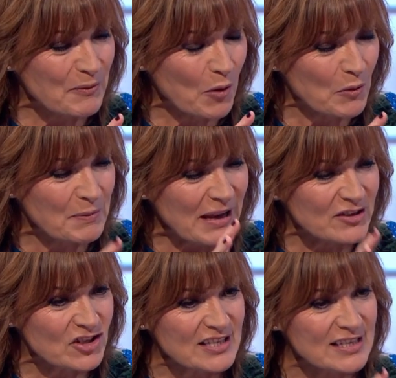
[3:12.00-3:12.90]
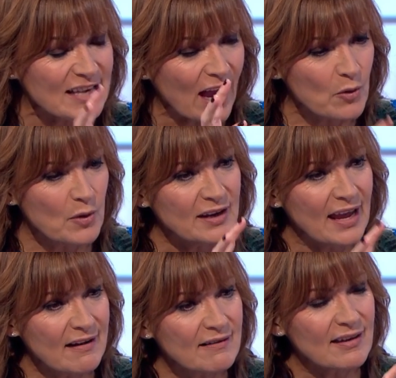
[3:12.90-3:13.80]
but what would be interesting is how on
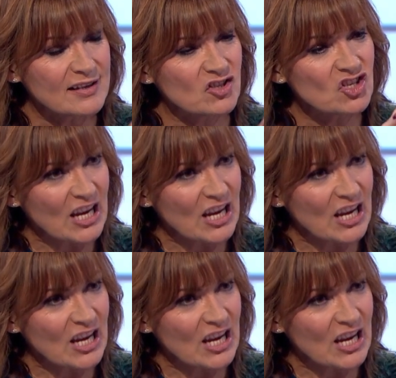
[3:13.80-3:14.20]
earth that's